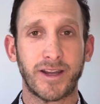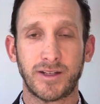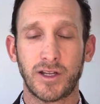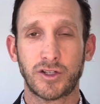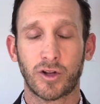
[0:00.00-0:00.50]

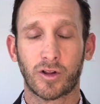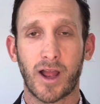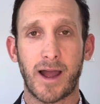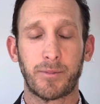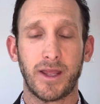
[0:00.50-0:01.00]
digital
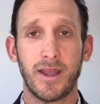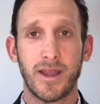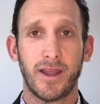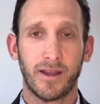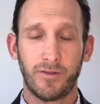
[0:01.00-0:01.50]
copy
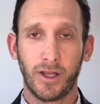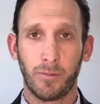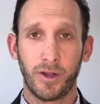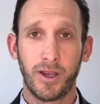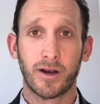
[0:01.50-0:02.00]

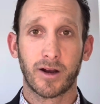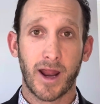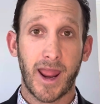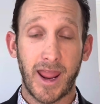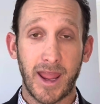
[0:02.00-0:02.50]
available
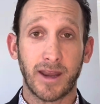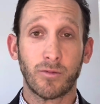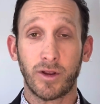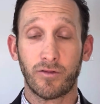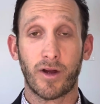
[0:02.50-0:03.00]
here. And
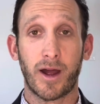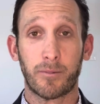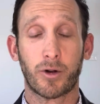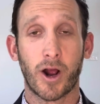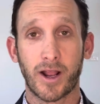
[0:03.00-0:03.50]
we've
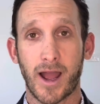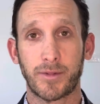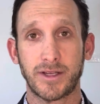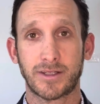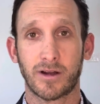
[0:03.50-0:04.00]
brought
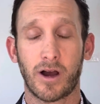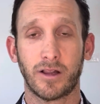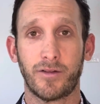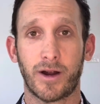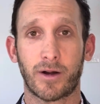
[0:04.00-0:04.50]
copies to all
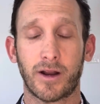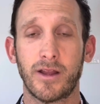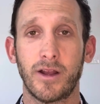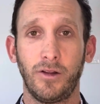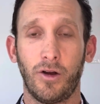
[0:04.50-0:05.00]
of our
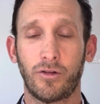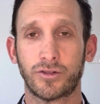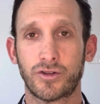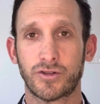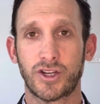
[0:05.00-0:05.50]
local
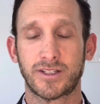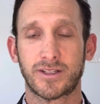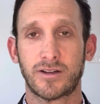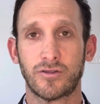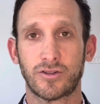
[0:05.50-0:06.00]
Jewish
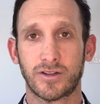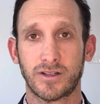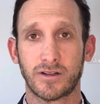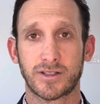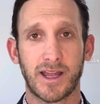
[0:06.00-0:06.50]
institutions.
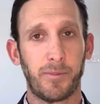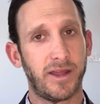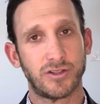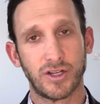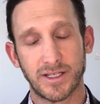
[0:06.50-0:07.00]
So stop by
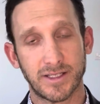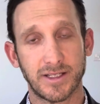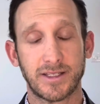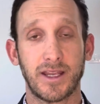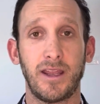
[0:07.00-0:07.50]
the
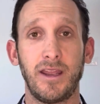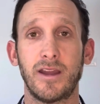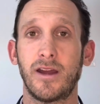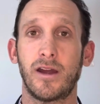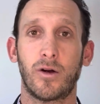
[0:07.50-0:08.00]
JCC,
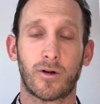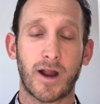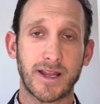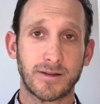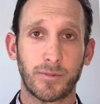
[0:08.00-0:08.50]
or
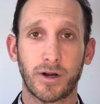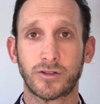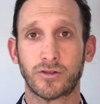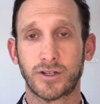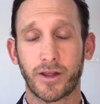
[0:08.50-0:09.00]

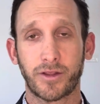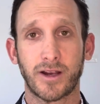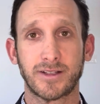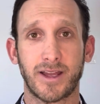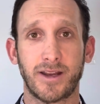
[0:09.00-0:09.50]
Eisenberg, Jewish
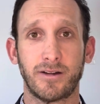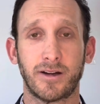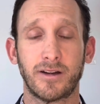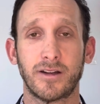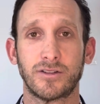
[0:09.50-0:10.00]
Healthcare
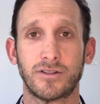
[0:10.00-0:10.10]
Center,